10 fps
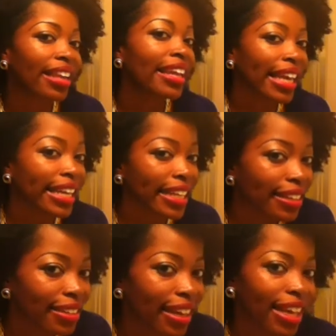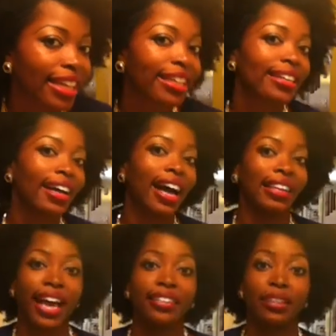laid like I
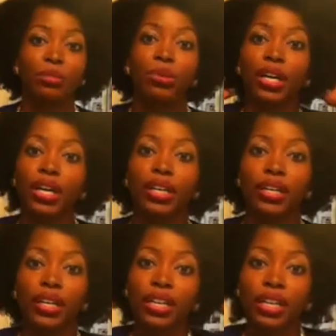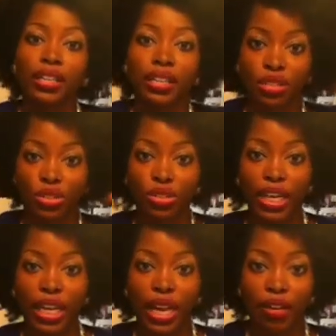like them, but it does a
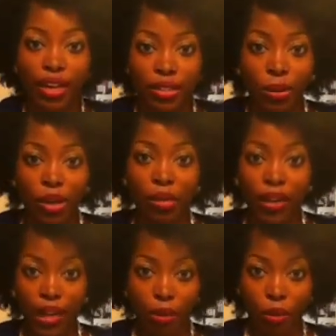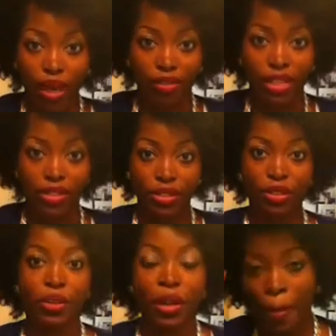trick and I don't have to worry about that white
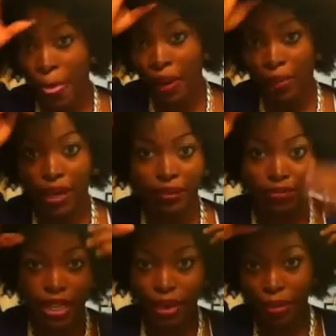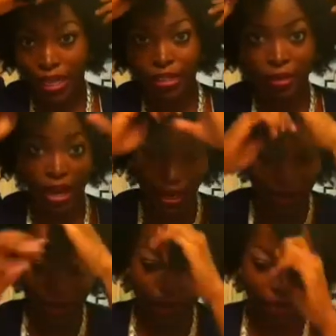residue. But getting back to my
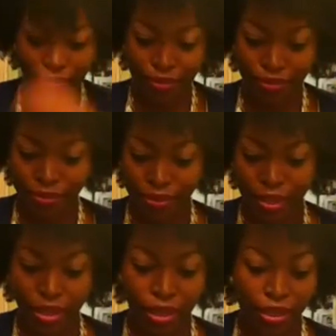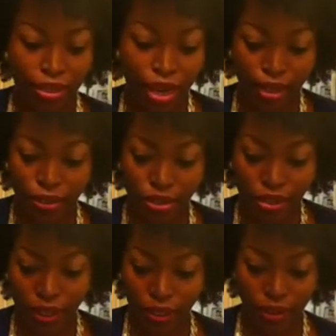nightly
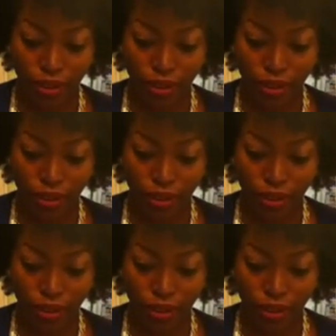routine,